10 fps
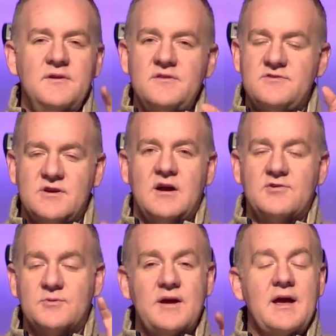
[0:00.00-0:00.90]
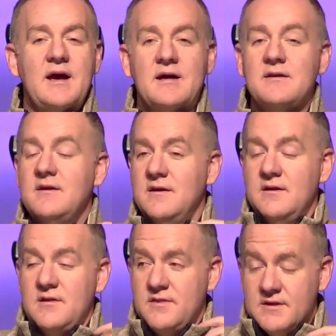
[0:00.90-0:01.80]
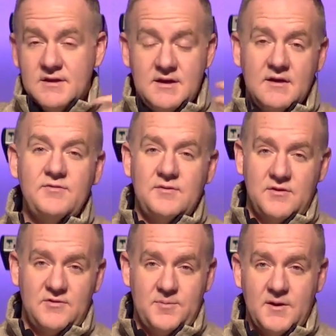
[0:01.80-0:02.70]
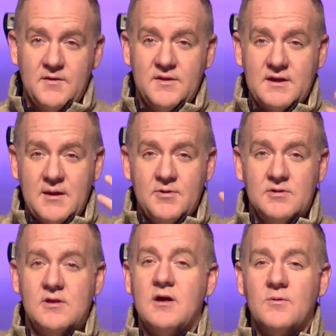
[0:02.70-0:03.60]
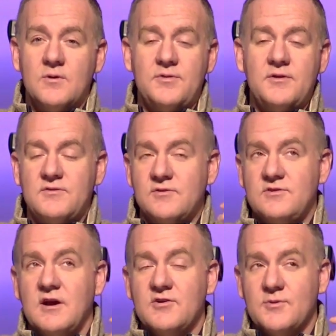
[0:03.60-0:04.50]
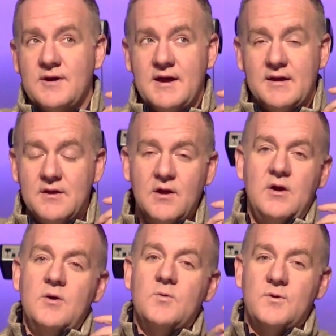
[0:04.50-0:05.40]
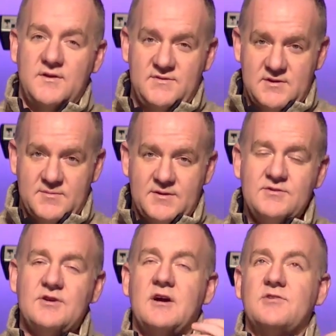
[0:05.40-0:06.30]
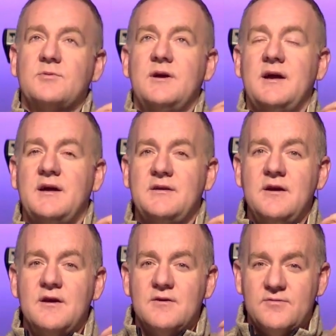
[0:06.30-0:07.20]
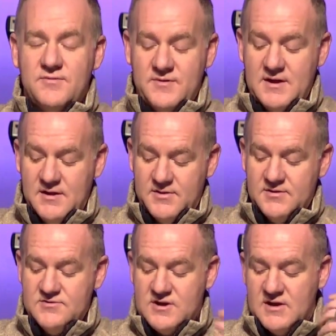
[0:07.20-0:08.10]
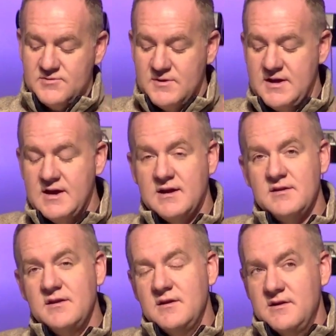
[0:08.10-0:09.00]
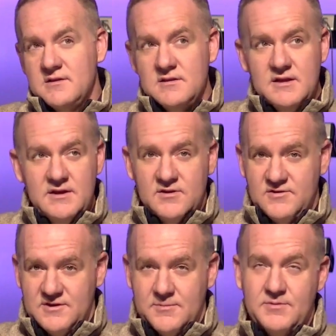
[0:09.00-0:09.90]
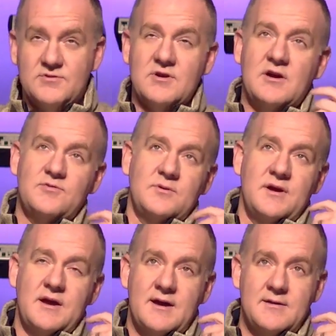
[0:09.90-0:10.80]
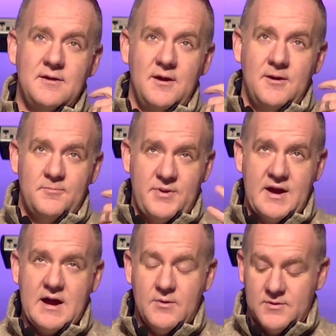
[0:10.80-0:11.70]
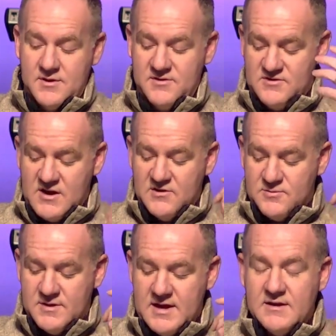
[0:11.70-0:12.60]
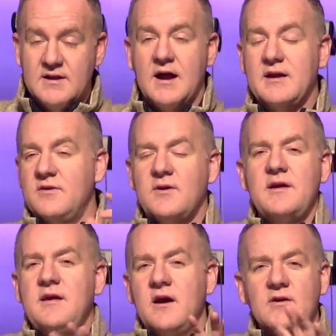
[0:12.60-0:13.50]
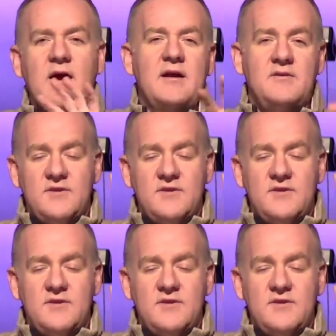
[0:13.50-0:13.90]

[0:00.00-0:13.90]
Joshua had the gifts of the Spirit that came along with it. So Joshua had wisdom, and Joshua had faith, and Joshua had leadership, and Joshua had power and Joshua had guidance, right? He, guidance.